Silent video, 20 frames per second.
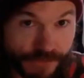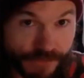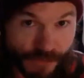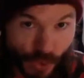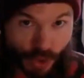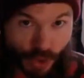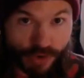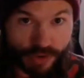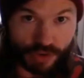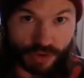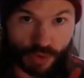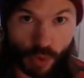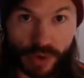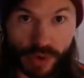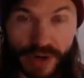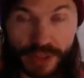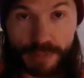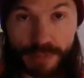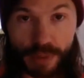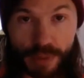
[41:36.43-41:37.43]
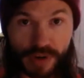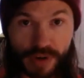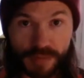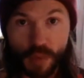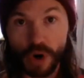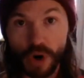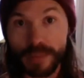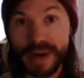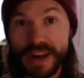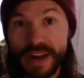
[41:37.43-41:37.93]
the first story in the Book of
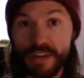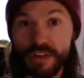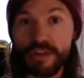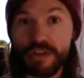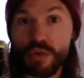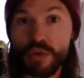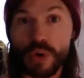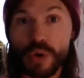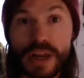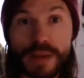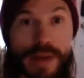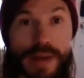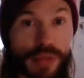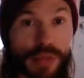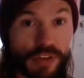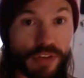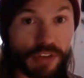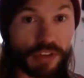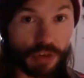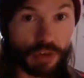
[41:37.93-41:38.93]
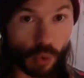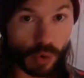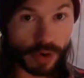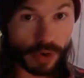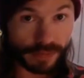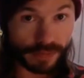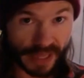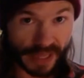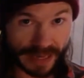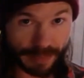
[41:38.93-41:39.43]
Mormon, is a story about the sword
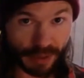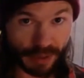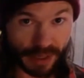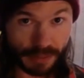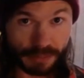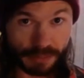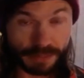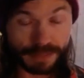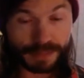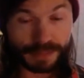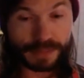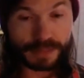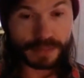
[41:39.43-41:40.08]
of Laban.